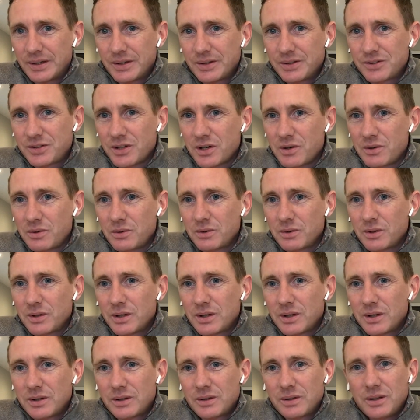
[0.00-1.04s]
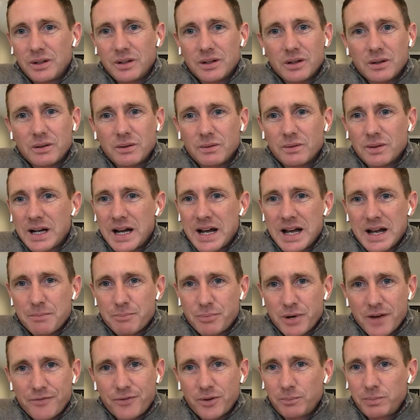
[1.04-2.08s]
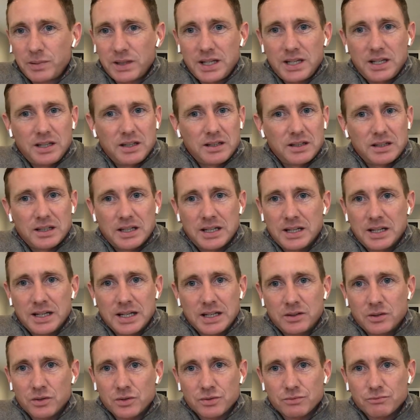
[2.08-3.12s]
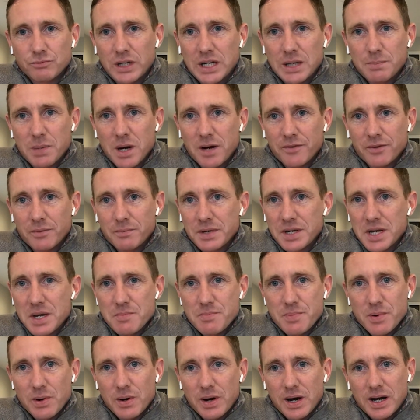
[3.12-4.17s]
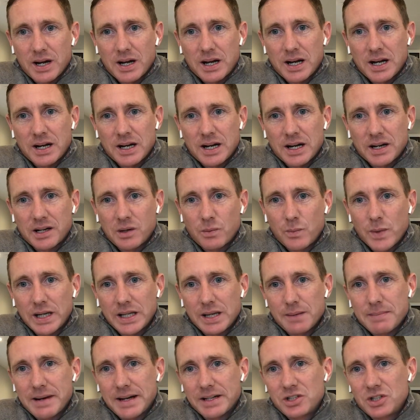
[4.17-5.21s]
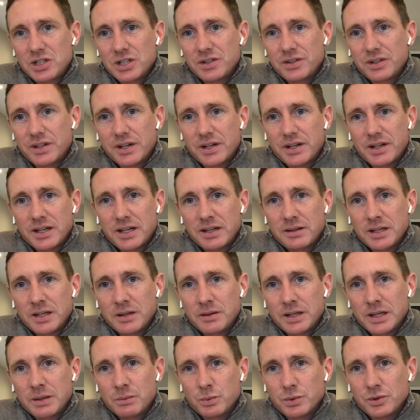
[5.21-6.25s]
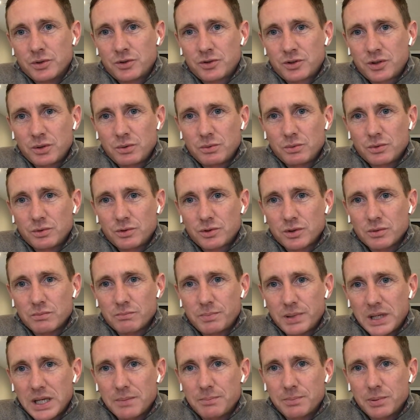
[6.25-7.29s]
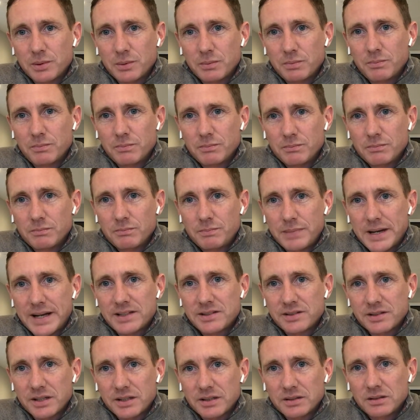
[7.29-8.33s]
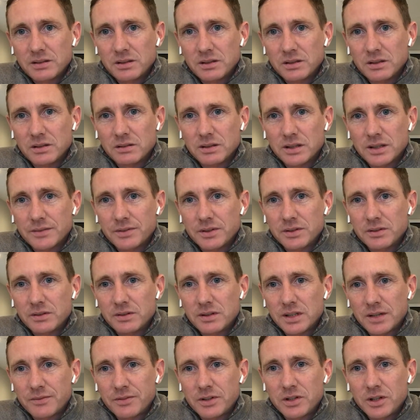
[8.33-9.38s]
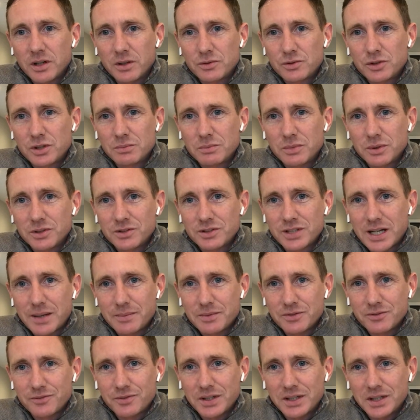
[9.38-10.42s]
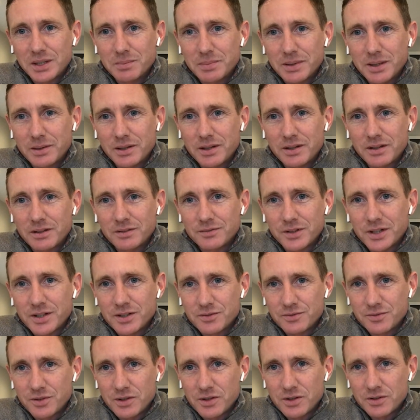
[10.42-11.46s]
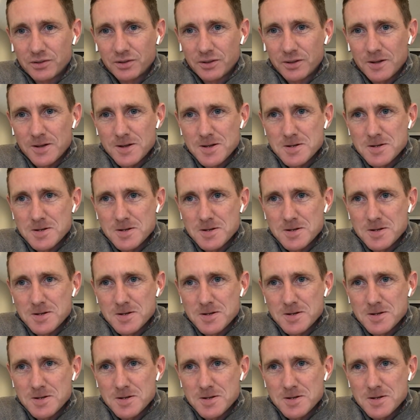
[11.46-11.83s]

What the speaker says: So, you know, preferably it doesn't really bother me, but I can well imagine that it would suit some people better, you know, having not too much time to think about it, or vice versa.